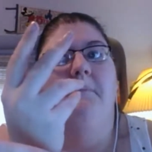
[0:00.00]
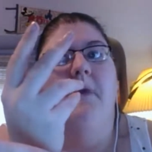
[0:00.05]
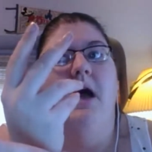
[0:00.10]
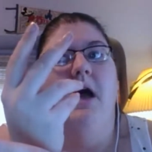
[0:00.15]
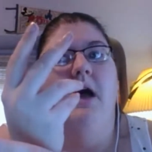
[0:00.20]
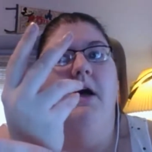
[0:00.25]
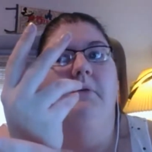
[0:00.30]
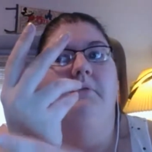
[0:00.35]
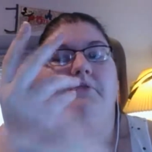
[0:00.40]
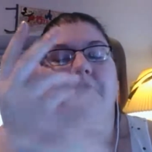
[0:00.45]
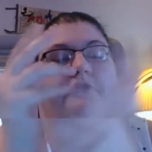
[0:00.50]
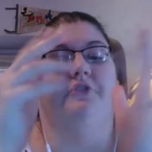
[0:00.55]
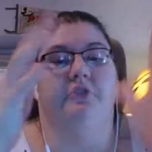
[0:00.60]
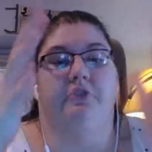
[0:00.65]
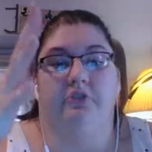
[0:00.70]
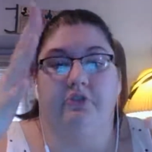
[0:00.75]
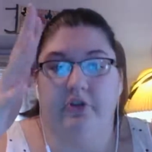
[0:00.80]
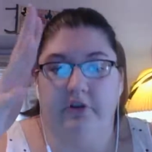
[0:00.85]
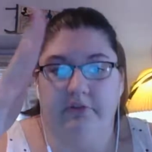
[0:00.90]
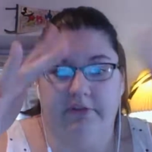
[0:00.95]

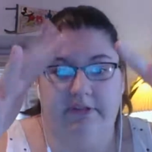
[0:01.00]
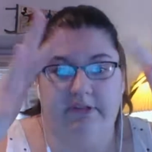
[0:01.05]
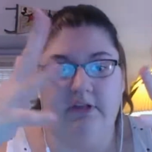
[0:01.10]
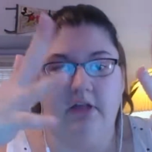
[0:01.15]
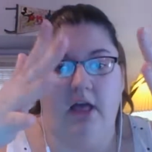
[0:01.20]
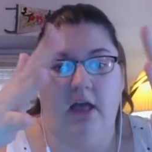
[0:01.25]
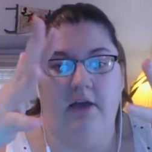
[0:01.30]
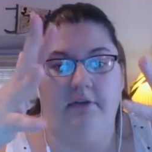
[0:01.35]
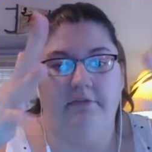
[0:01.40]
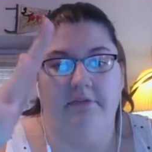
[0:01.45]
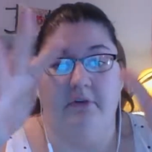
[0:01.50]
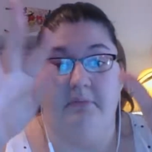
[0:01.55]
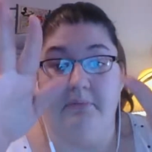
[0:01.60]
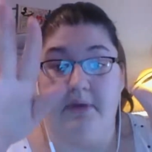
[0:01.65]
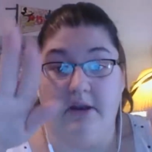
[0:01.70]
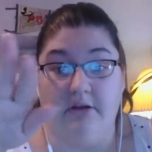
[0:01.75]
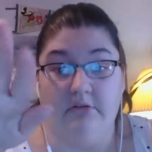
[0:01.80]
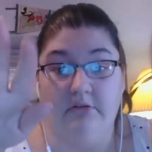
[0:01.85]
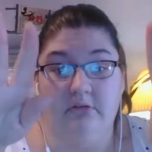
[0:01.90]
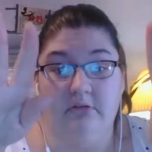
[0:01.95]
food service gloves or
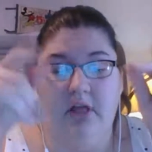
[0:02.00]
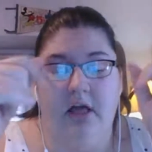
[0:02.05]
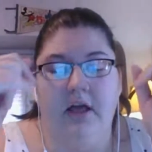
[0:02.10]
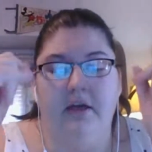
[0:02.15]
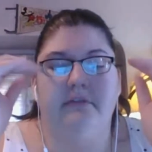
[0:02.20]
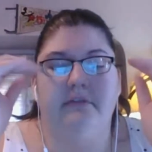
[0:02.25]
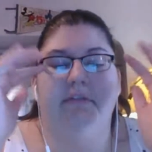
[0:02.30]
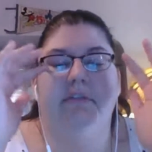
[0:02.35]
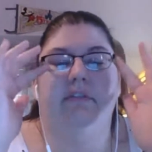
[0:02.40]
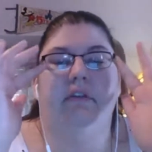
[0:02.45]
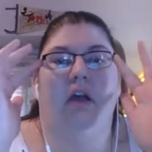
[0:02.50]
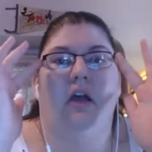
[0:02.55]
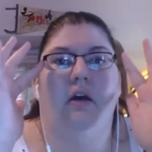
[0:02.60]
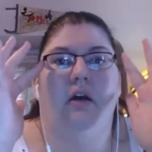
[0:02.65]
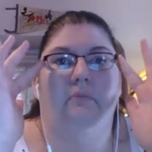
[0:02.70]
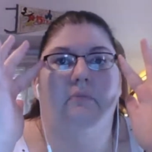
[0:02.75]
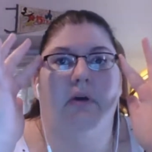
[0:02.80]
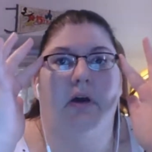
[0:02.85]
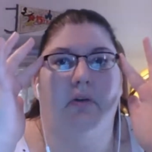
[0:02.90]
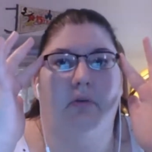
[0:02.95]
medical gloves,
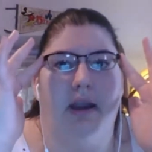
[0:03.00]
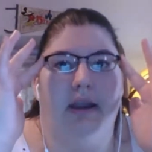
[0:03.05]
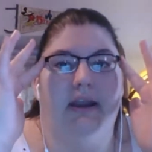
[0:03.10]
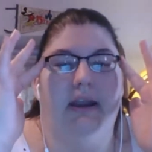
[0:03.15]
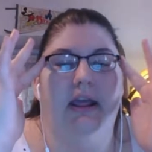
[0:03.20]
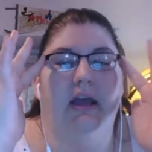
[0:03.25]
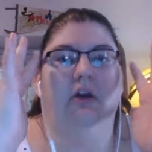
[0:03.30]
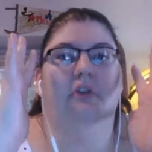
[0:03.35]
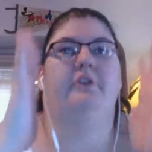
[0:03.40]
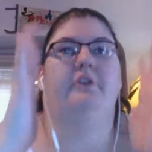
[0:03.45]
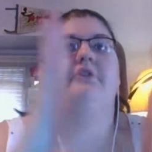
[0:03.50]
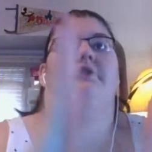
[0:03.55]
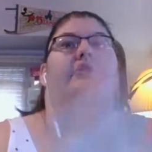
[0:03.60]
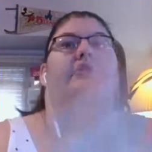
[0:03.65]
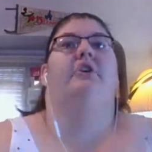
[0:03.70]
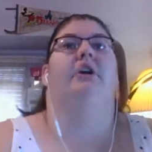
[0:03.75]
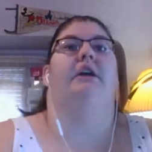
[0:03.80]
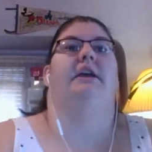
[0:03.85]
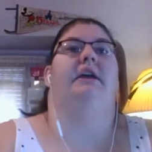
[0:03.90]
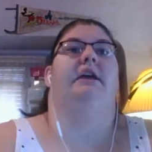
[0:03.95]
but right now those
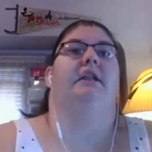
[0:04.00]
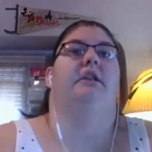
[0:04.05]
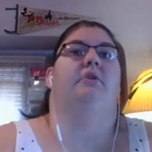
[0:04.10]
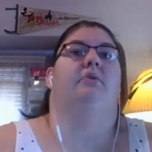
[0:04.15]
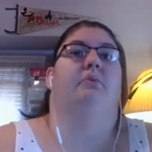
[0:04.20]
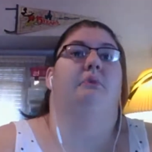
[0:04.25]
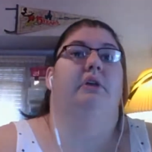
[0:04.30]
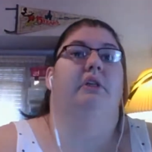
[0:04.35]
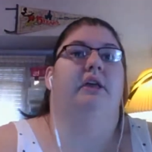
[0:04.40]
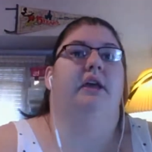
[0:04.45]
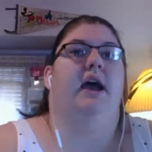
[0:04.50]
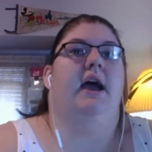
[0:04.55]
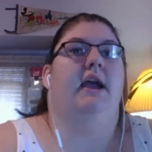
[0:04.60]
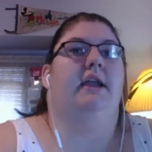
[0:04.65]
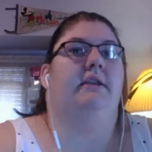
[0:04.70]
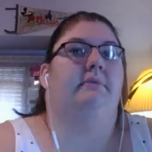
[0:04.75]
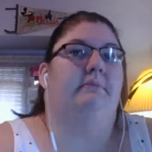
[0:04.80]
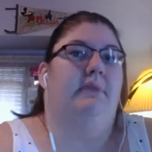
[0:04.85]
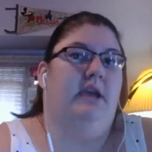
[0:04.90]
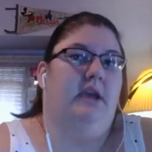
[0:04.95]
are in really
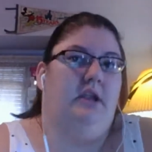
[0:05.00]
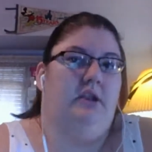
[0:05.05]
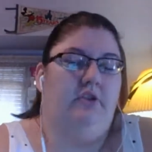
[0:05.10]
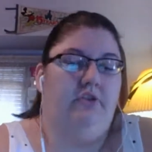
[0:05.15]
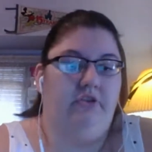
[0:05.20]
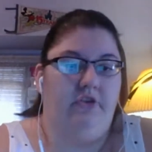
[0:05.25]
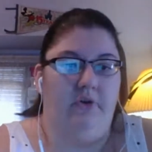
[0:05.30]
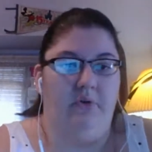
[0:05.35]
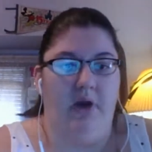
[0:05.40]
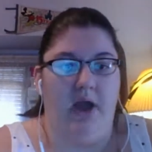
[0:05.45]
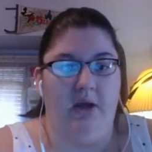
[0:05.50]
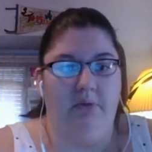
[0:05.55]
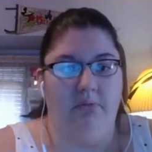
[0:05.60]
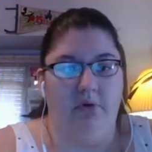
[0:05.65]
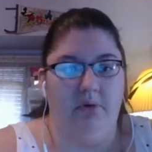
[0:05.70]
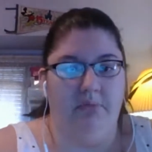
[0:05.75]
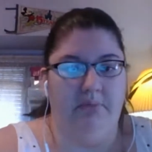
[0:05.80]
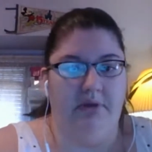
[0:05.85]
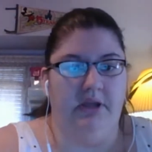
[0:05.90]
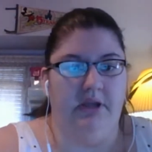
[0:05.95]
high demand, so I
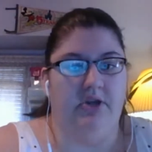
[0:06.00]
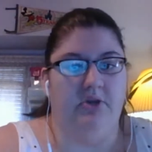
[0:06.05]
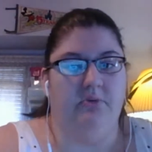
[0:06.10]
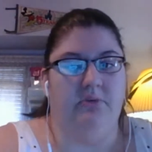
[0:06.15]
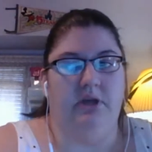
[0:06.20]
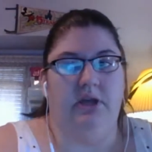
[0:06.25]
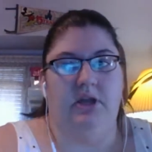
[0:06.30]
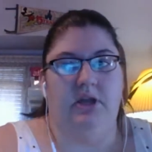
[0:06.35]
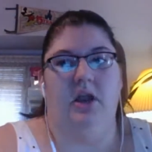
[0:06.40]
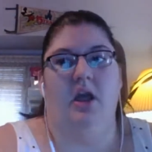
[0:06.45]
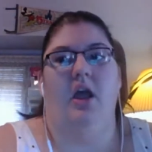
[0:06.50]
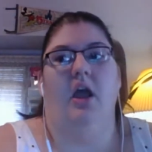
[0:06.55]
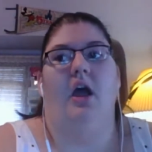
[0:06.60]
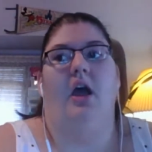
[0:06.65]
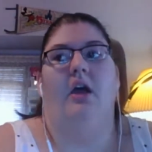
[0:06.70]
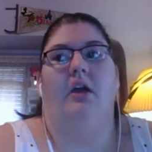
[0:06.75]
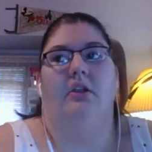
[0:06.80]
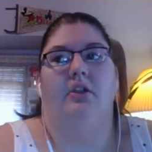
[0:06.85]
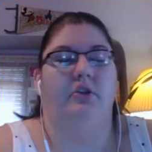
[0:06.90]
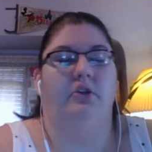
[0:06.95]
won't be doing
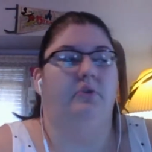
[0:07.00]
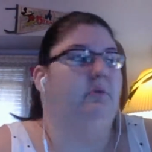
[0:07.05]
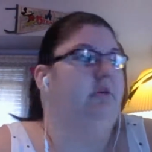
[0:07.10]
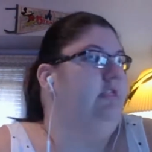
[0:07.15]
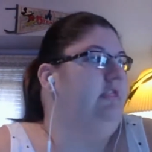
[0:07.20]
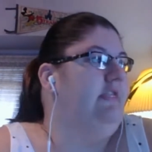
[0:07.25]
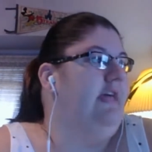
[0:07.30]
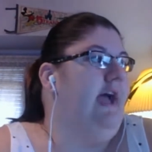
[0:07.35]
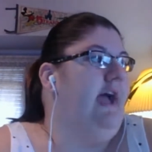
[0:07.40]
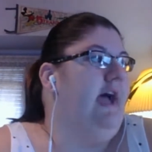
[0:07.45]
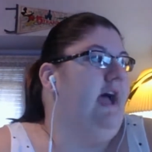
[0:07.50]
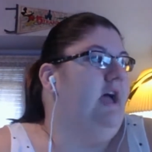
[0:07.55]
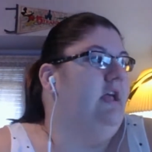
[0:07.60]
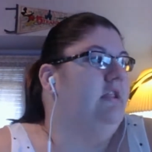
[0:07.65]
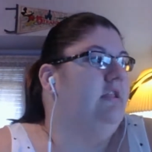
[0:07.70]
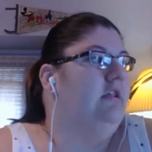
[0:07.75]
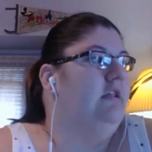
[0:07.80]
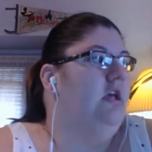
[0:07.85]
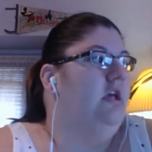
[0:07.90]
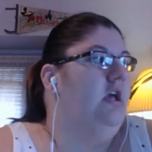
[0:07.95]

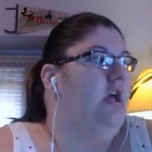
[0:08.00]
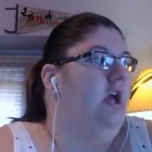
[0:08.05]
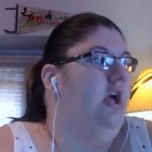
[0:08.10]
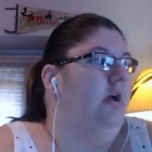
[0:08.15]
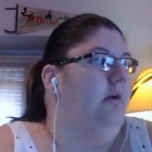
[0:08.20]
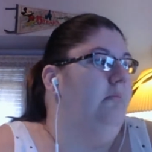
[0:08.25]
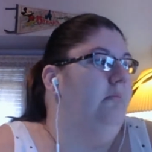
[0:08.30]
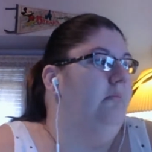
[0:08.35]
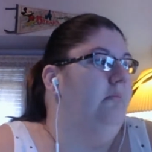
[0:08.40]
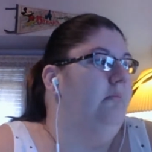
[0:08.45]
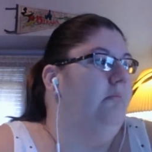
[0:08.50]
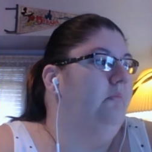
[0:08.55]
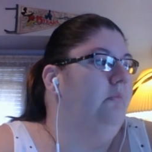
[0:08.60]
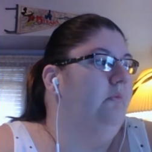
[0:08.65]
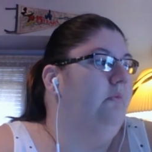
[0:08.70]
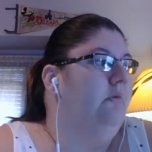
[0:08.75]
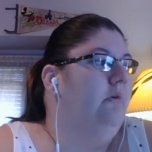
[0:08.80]
that. Um